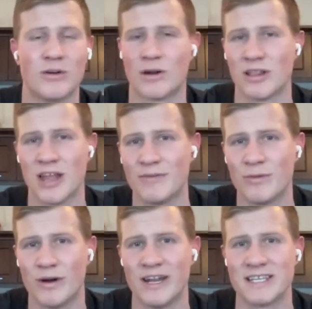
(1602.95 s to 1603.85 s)
or a
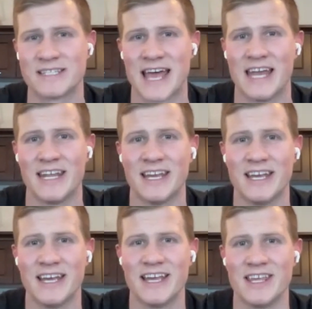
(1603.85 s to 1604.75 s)
loved one is that
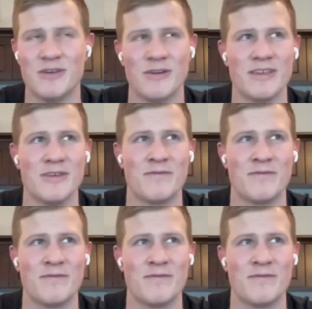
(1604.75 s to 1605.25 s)
you